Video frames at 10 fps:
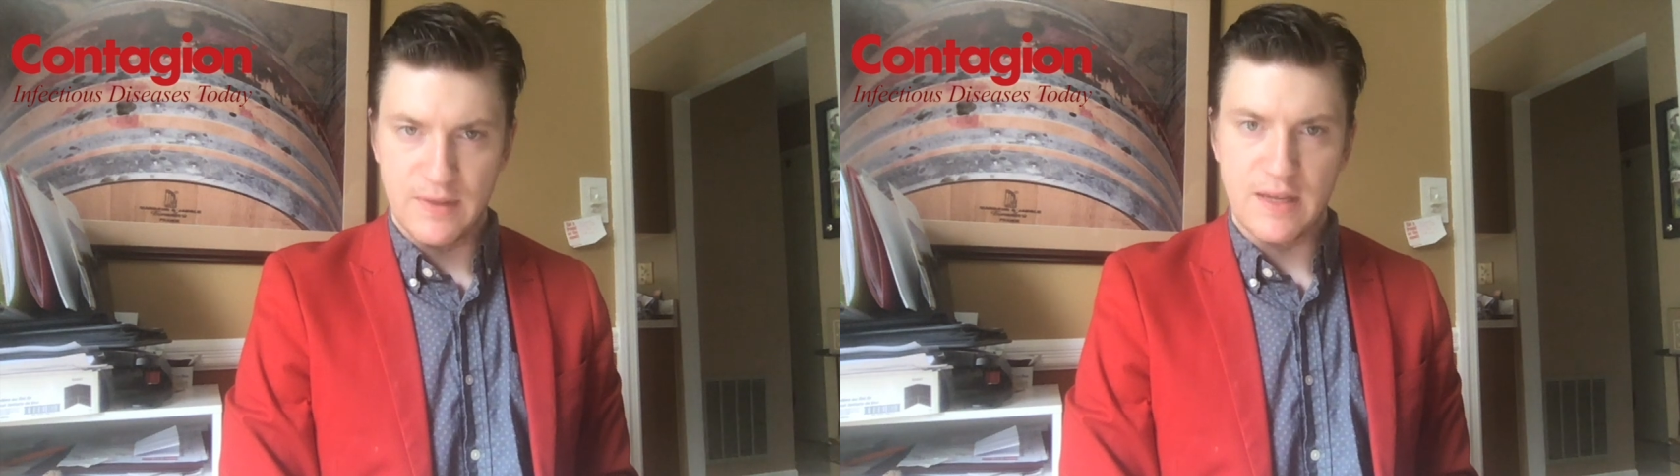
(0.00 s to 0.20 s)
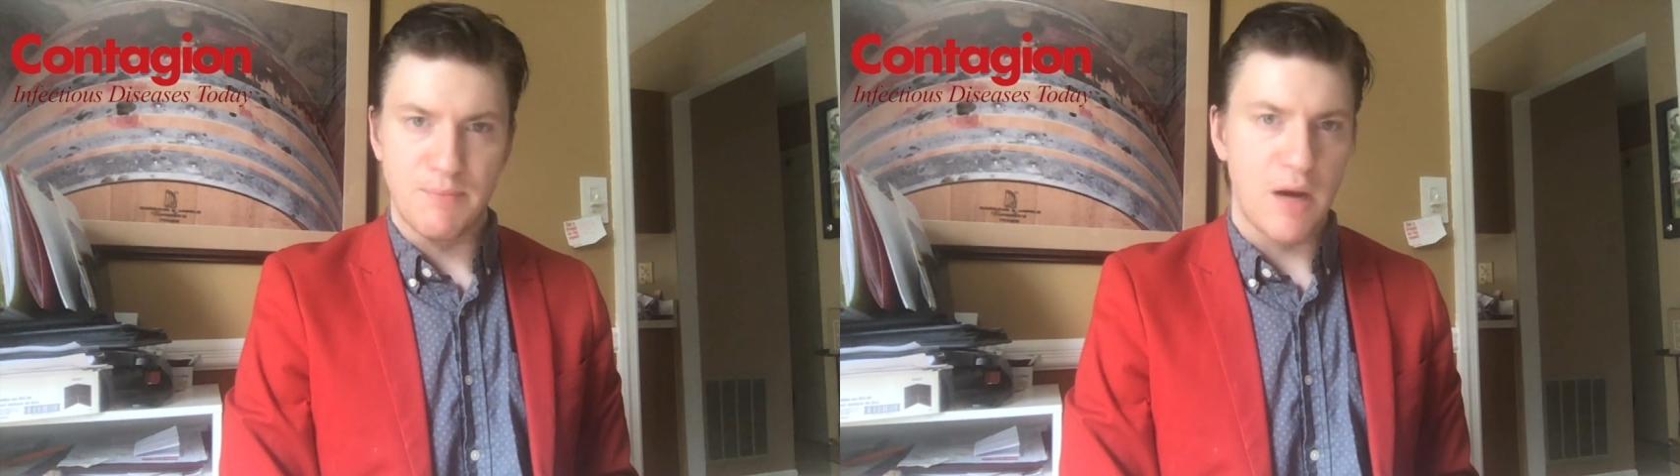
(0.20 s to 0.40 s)

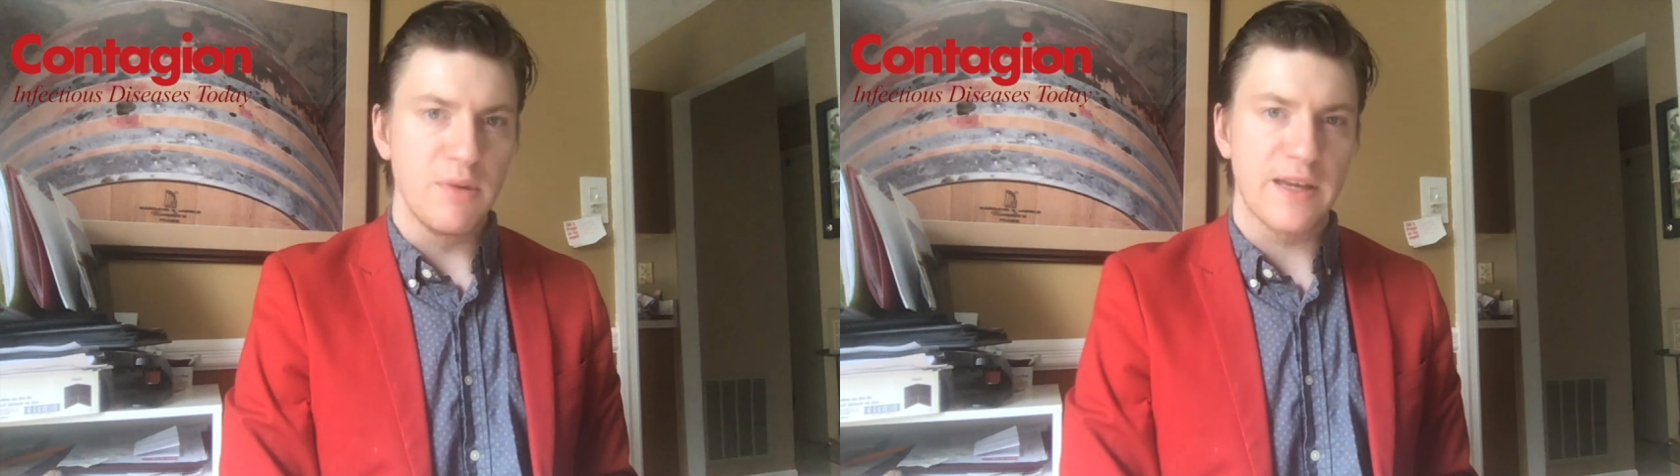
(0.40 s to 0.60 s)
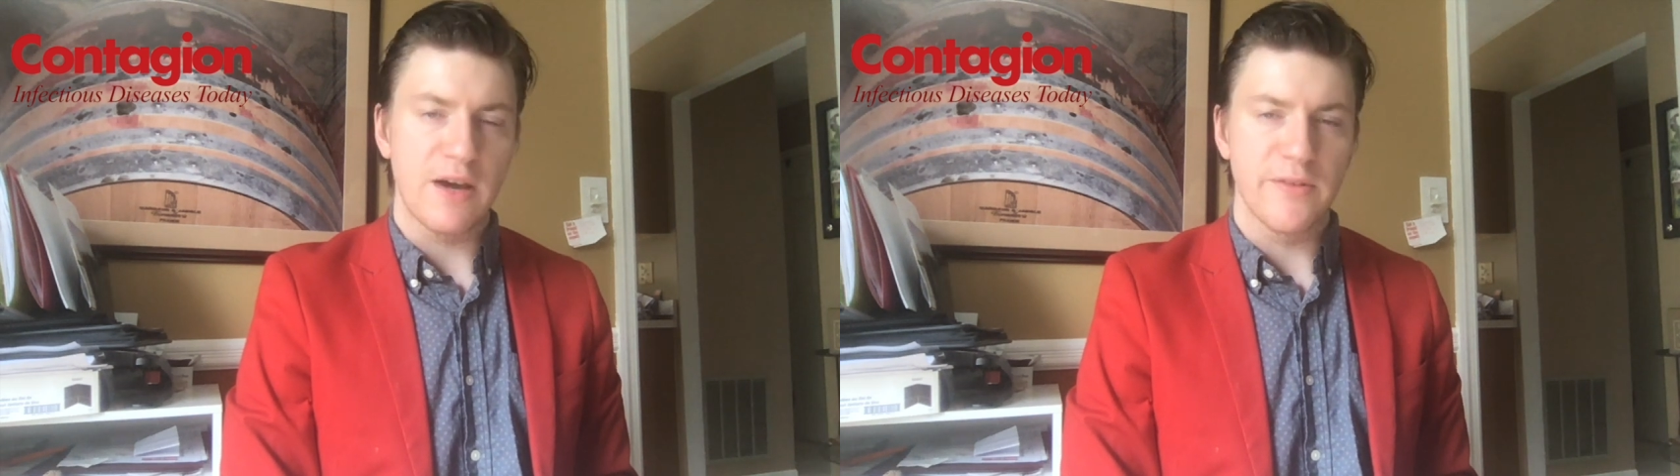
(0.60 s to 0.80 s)
in
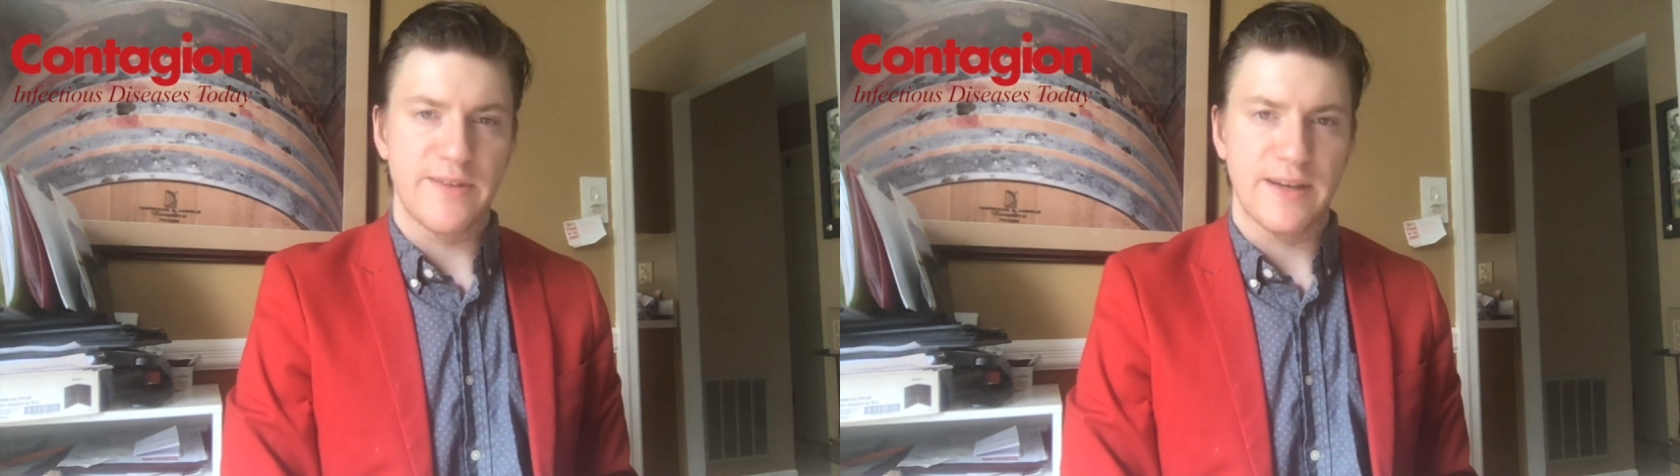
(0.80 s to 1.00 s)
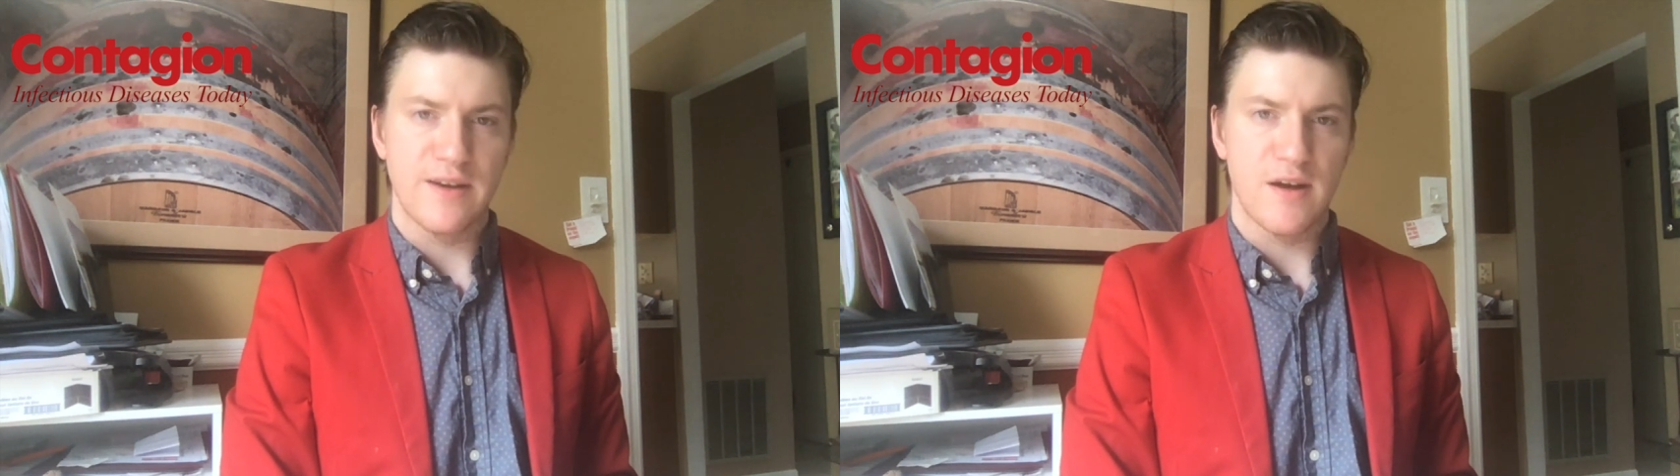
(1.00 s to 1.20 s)
public health
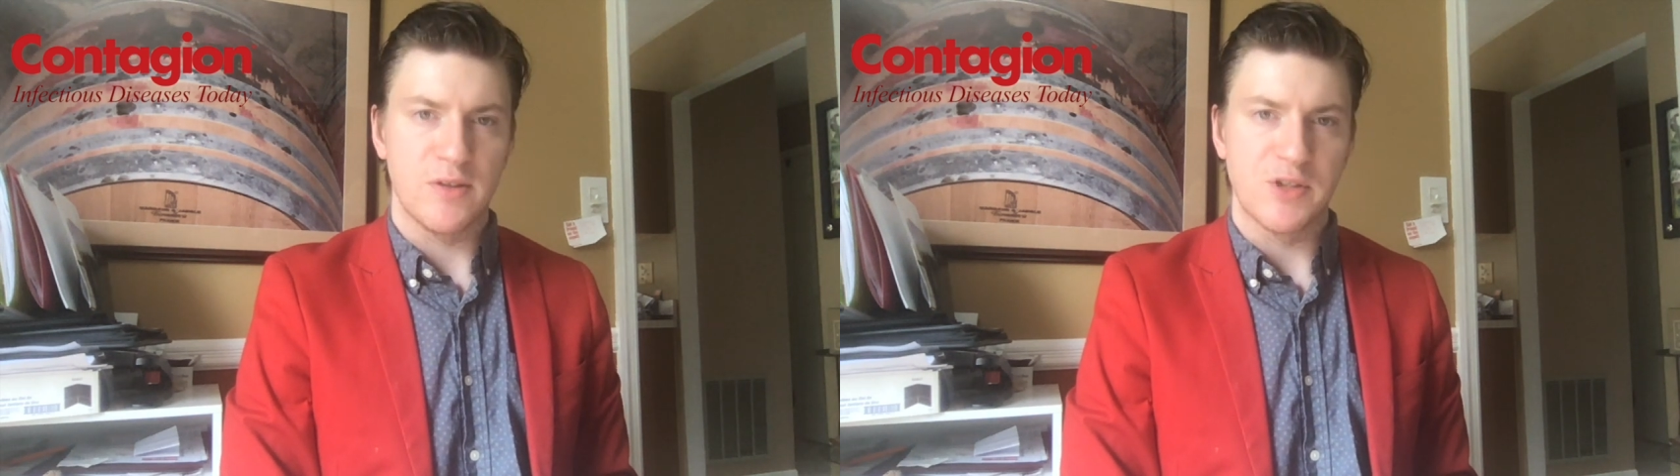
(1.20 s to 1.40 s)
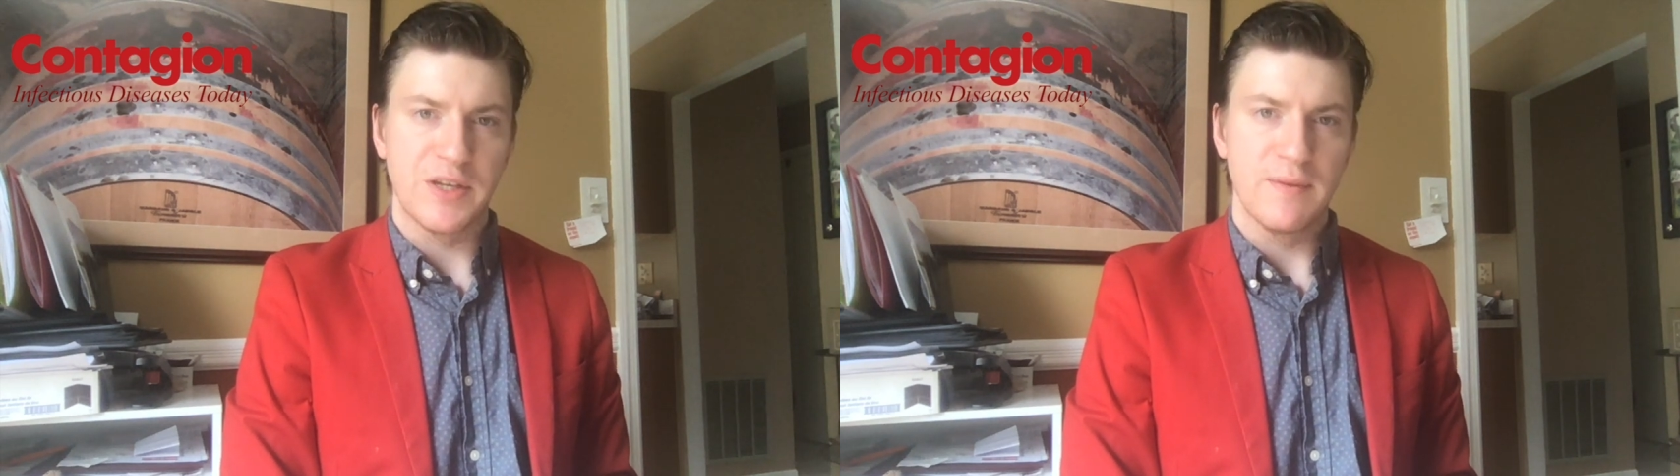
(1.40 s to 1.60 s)

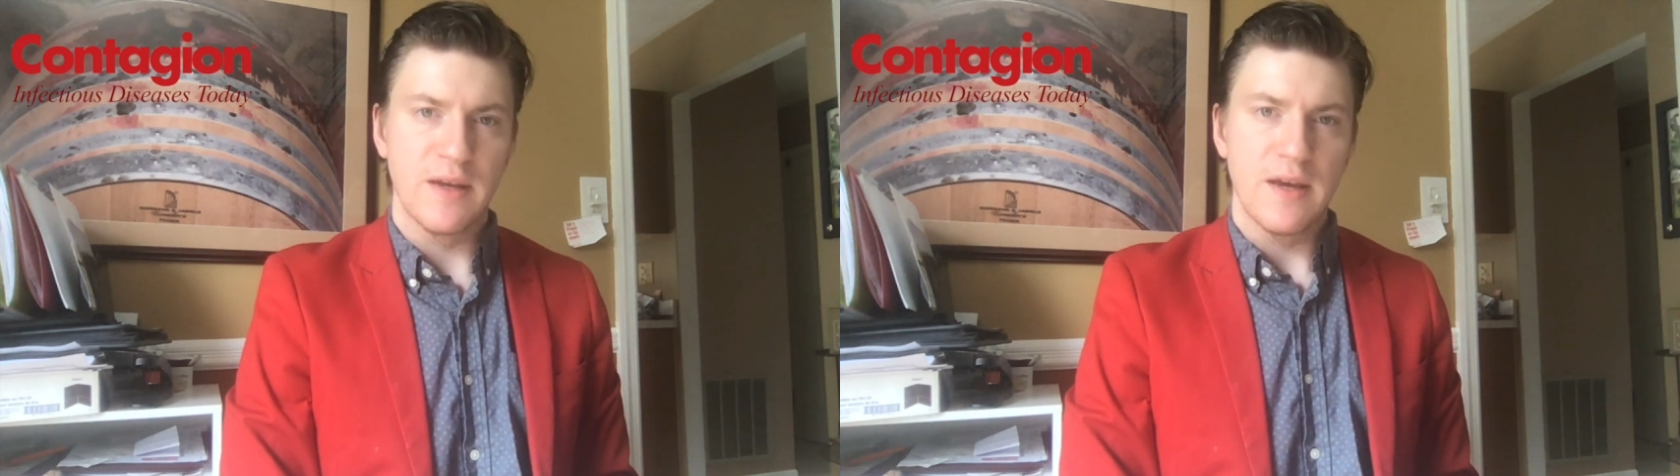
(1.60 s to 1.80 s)
technology